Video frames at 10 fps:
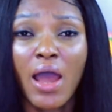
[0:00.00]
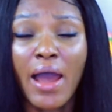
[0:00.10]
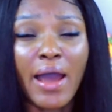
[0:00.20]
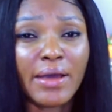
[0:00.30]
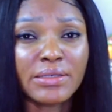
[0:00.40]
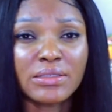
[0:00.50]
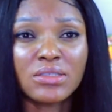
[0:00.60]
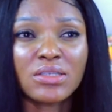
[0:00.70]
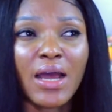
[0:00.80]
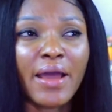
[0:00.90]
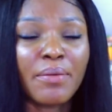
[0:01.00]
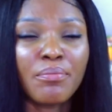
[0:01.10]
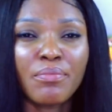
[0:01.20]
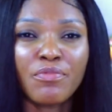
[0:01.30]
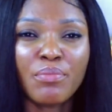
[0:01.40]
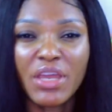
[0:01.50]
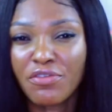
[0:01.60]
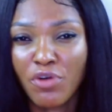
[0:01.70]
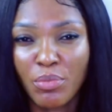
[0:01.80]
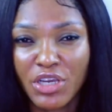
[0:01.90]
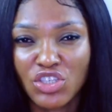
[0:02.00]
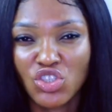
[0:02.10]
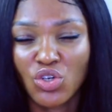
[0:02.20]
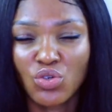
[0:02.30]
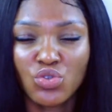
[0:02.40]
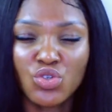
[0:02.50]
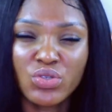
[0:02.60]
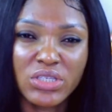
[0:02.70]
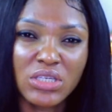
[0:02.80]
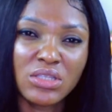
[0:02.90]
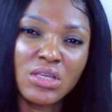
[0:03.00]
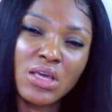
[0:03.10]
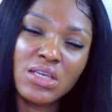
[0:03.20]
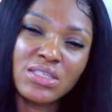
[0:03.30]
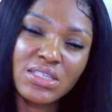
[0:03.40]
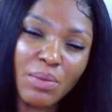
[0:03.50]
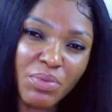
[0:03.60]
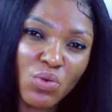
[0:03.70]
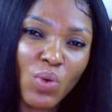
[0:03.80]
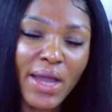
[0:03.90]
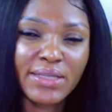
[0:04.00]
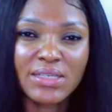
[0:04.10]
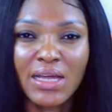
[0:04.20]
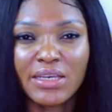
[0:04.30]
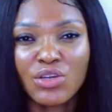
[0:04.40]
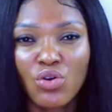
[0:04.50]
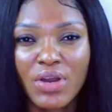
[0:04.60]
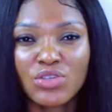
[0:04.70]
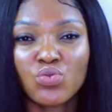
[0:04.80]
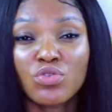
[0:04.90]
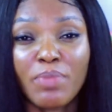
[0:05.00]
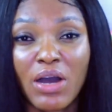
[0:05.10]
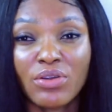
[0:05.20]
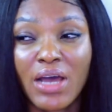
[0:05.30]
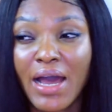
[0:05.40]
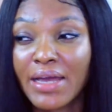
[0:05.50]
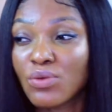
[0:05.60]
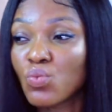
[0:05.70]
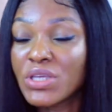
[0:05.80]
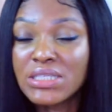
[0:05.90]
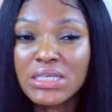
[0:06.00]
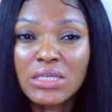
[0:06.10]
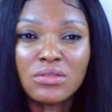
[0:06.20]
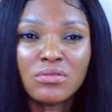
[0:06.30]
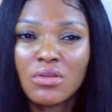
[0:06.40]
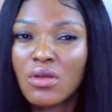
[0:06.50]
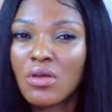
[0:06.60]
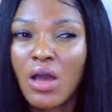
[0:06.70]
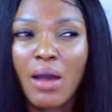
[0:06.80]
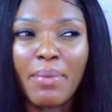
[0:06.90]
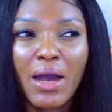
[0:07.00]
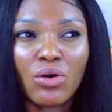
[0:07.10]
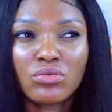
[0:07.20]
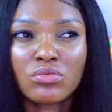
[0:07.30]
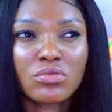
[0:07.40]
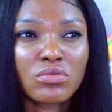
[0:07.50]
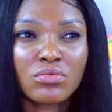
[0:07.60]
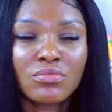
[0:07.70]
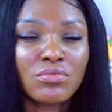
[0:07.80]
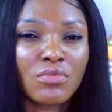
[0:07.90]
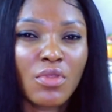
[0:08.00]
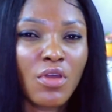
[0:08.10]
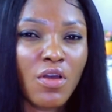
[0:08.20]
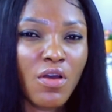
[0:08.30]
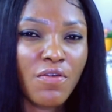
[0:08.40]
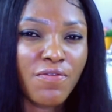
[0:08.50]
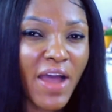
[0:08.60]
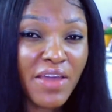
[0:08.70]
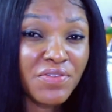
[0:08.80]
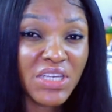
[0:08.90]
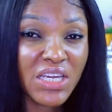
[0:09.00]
and I made a formulation using sepia white and licorice root powder, and within about 5